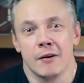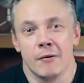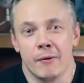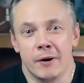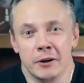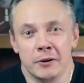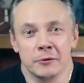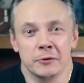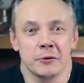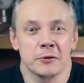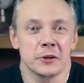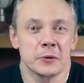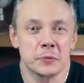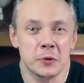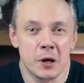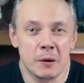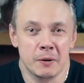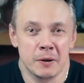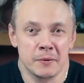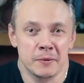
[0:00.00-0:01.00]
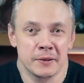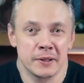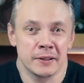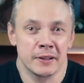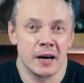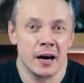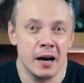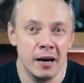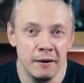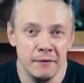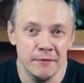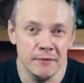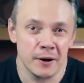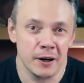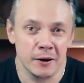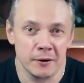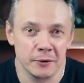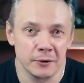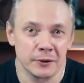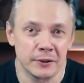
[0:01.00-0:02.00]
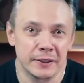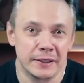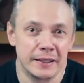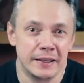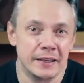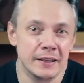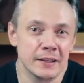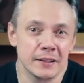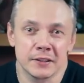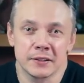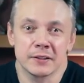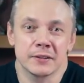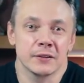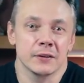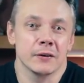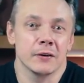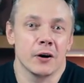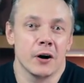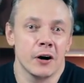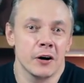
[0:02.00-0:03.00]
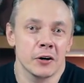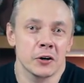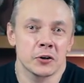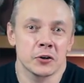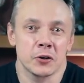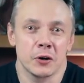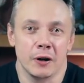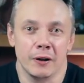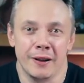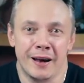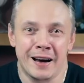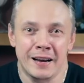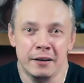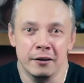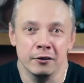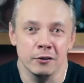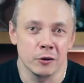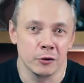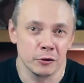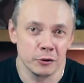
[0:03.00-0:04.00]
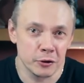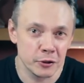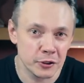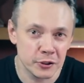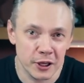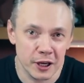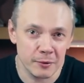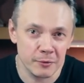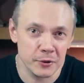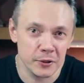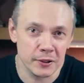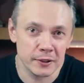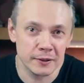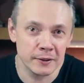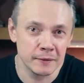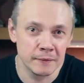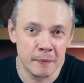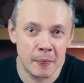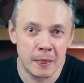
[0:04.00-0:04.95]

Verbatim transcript: one of those problems that I found is harsh lighting on your subject.